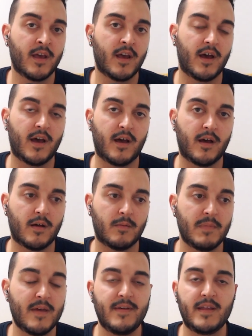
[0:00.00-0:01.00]

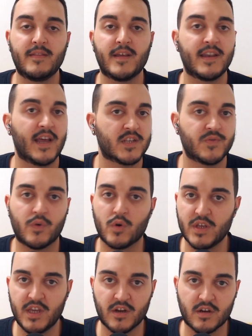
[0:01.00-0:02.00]
maybe in the next 4
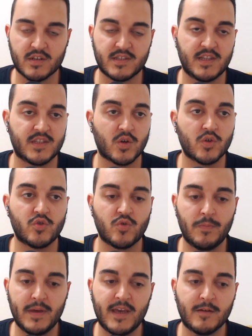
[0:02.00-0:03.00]
years, they're going to
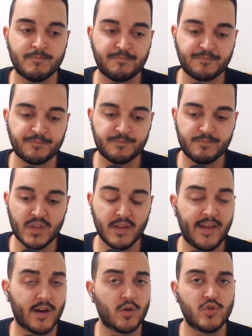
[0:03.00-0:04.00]

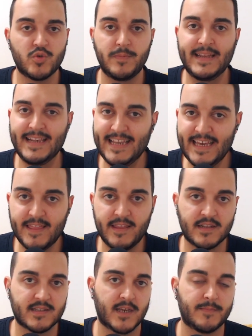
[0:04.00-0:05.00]
be
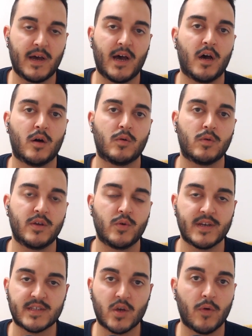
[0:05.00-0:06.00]
leading somehow
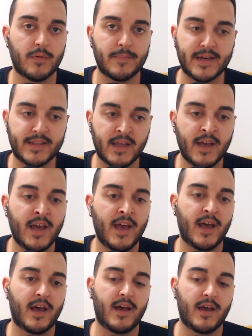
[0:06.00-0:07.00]
U.S. government
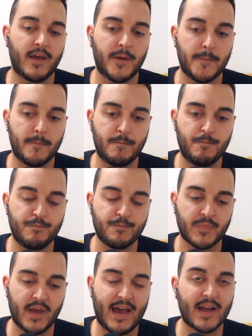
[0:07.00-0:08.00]

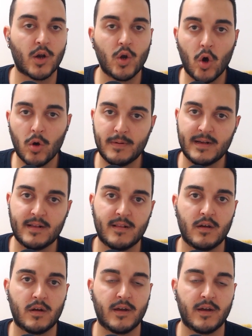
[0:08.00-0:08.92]
a global